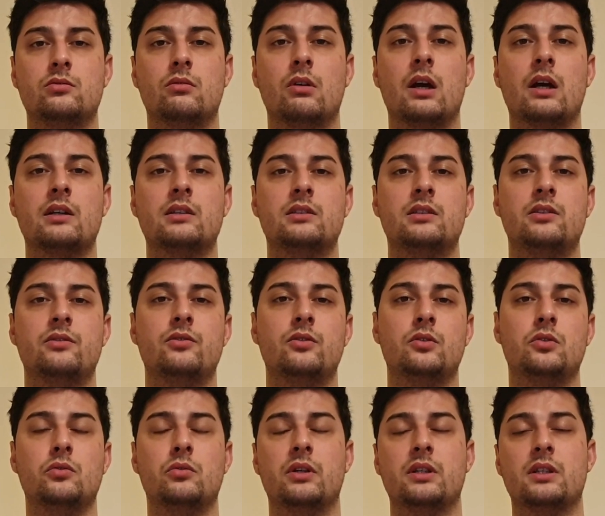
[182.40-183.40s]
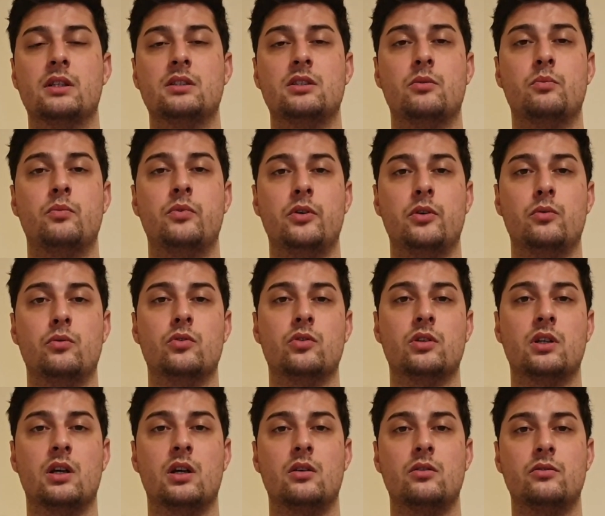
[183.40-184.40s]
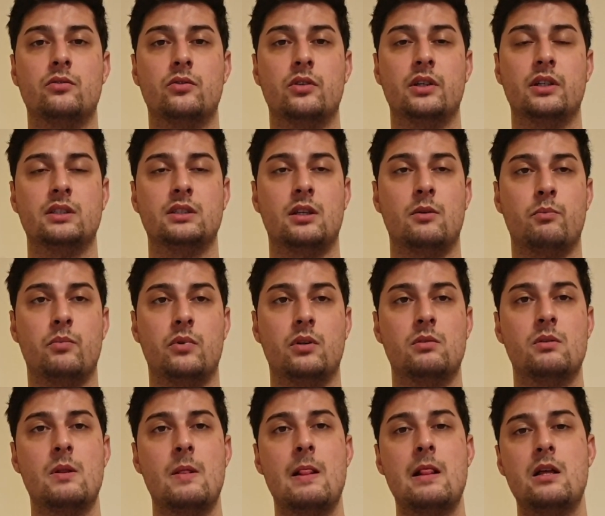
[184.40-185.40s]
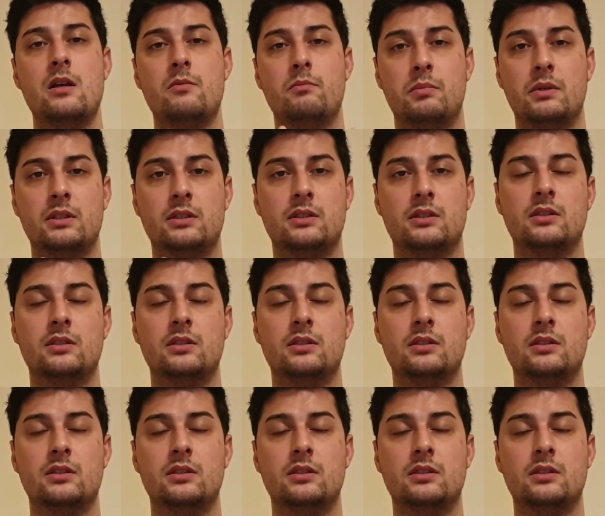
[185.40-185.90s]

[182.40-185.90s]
act if you do it as a pre-workout, for example. But